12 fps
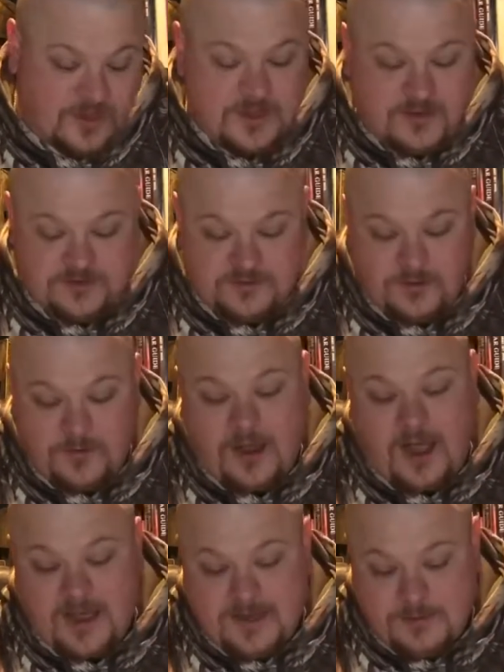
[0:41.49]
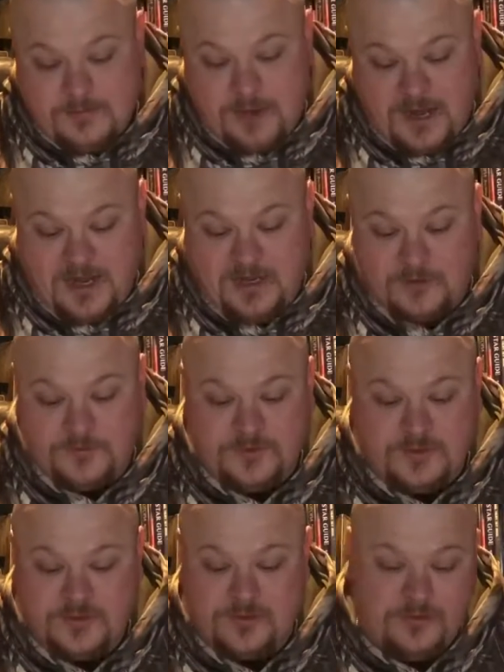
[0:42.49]
So I compiled
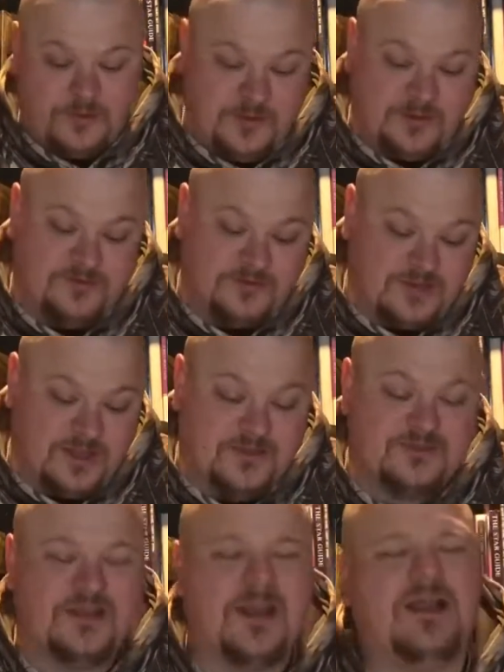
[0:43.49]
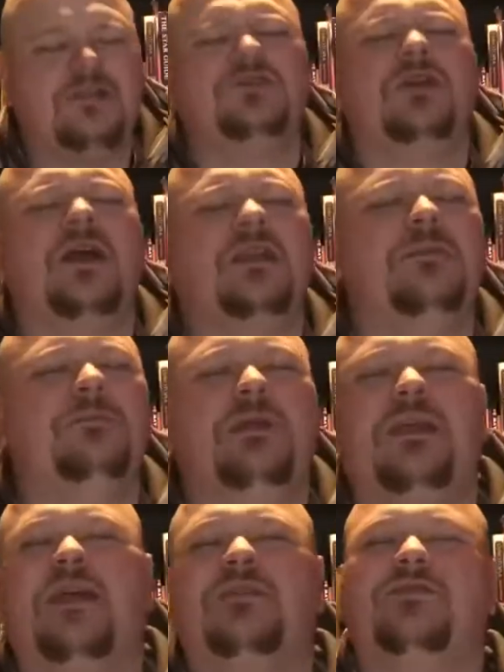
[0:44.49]
this list and I tried to be
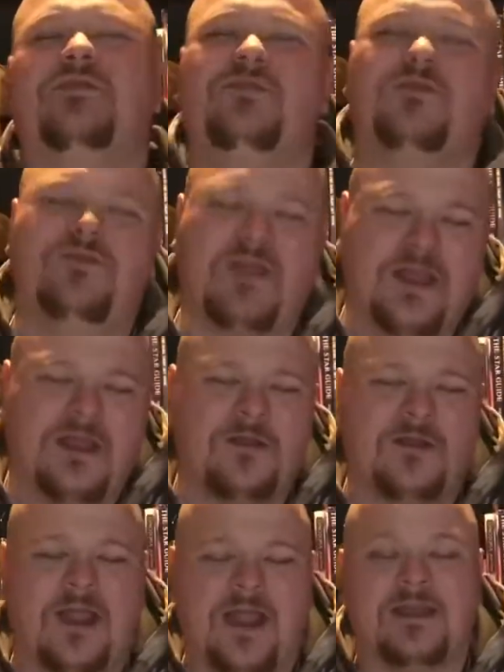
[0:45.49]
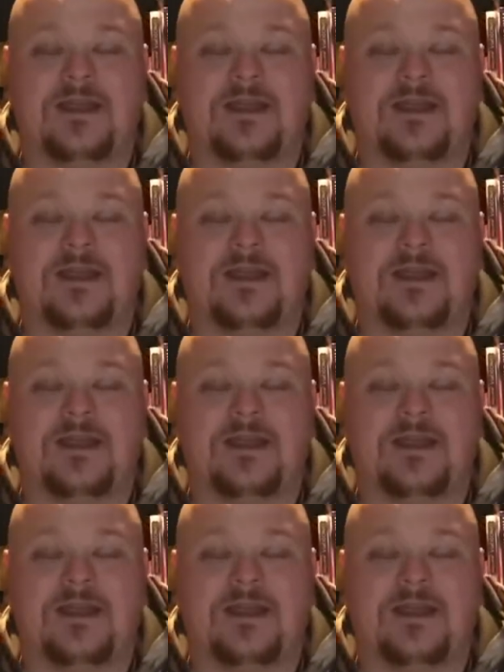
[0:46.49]
as fair and